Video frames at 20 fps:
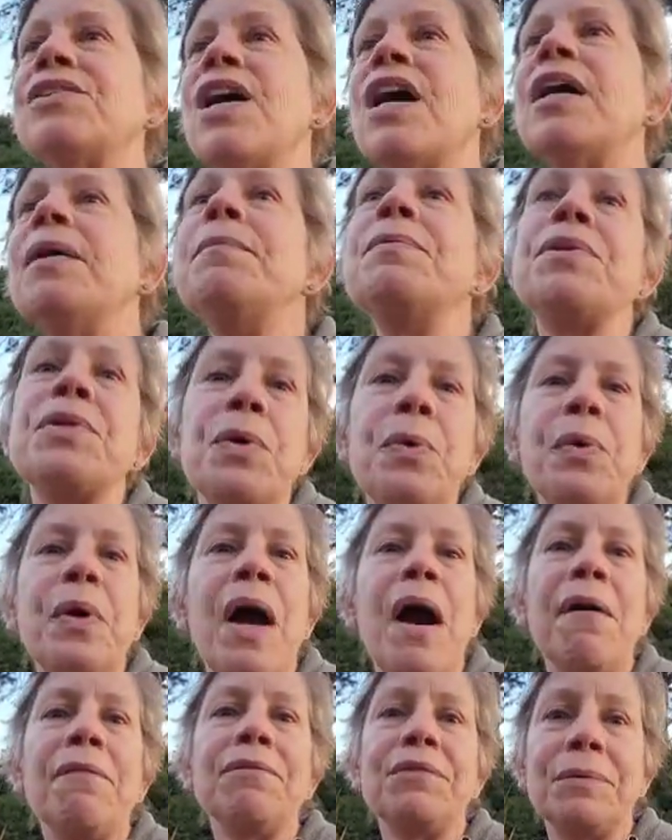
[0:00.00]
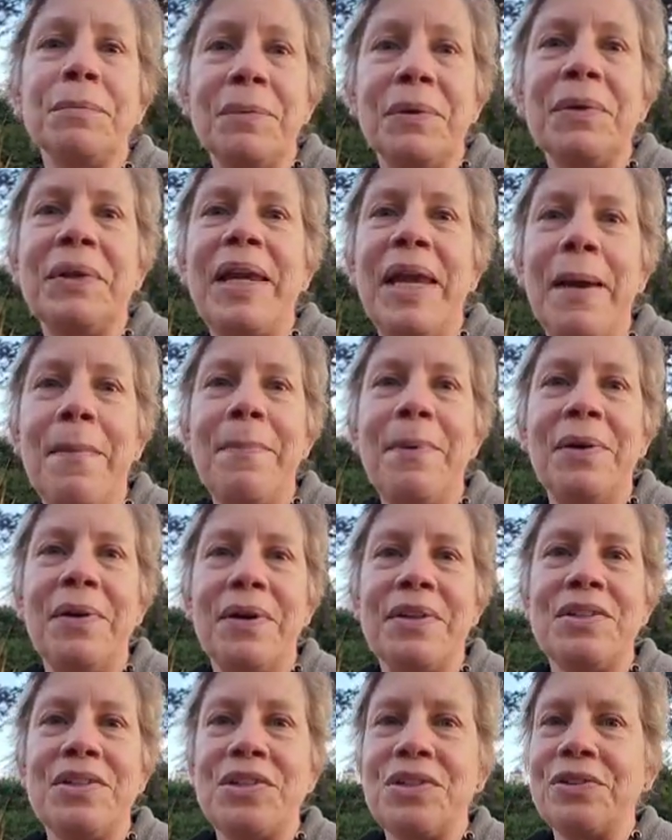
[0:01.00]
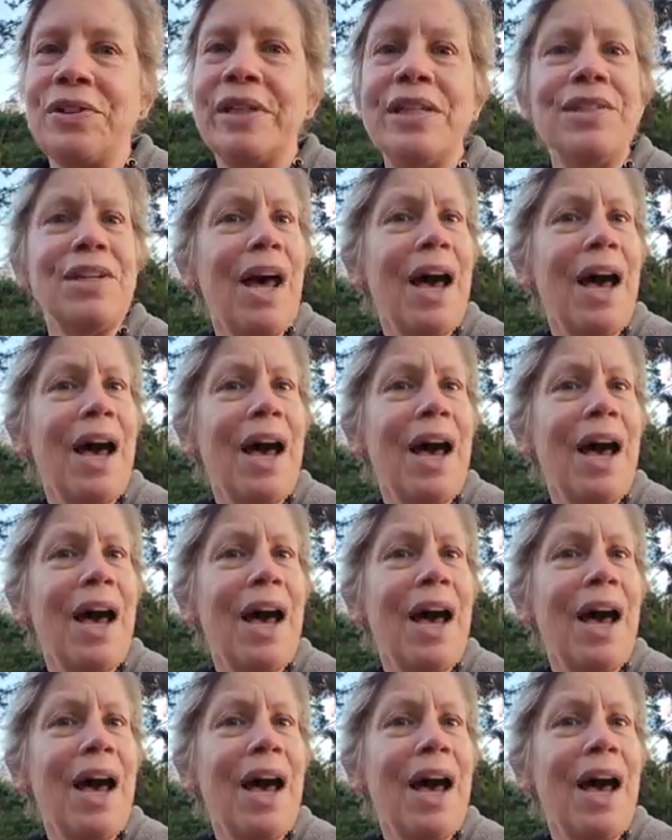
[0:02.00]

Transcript: I'm so comfortable camping on the streets.